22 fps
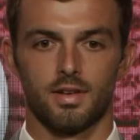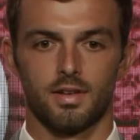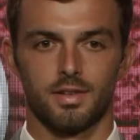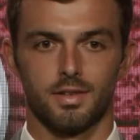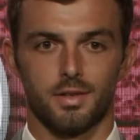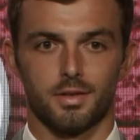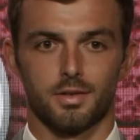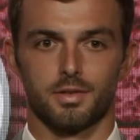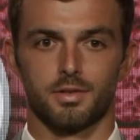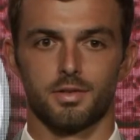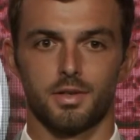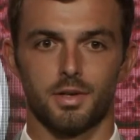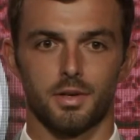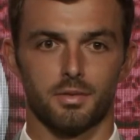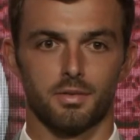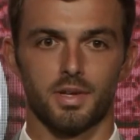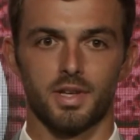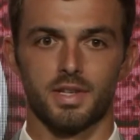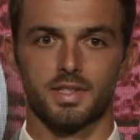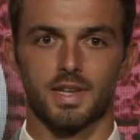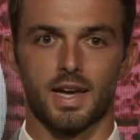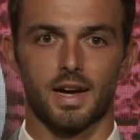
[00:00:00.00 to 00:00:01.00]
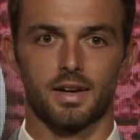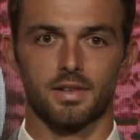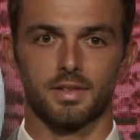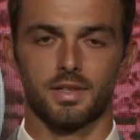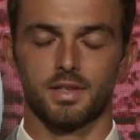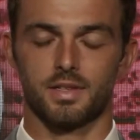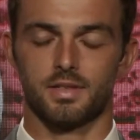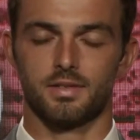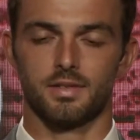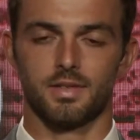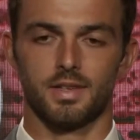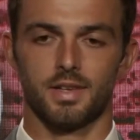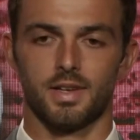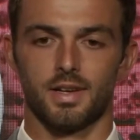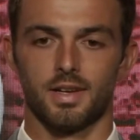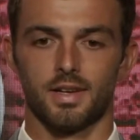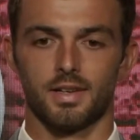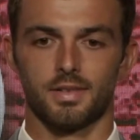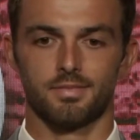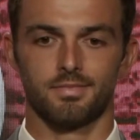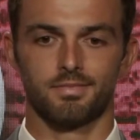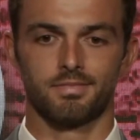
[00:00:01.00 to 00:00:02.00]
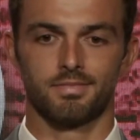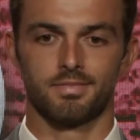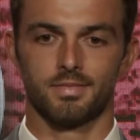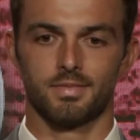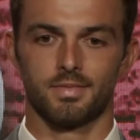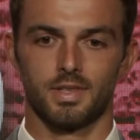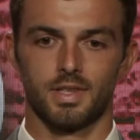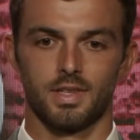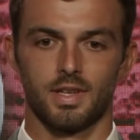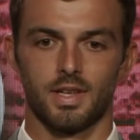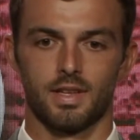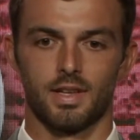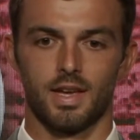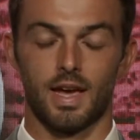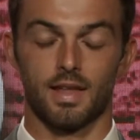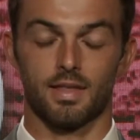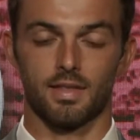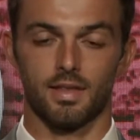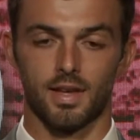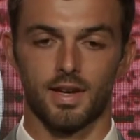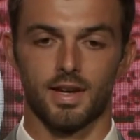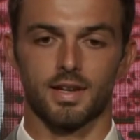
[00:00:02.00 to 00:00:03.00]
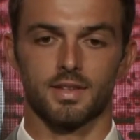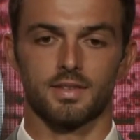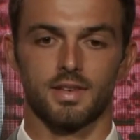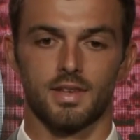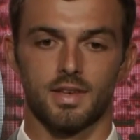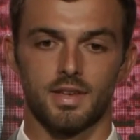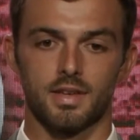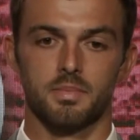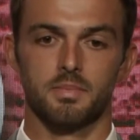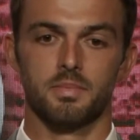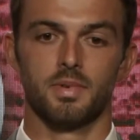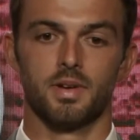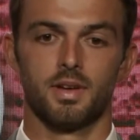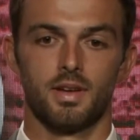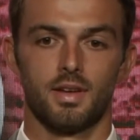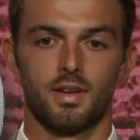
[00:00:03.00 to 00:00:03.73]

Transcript: They're, you know, a really talented, uh, athletic team.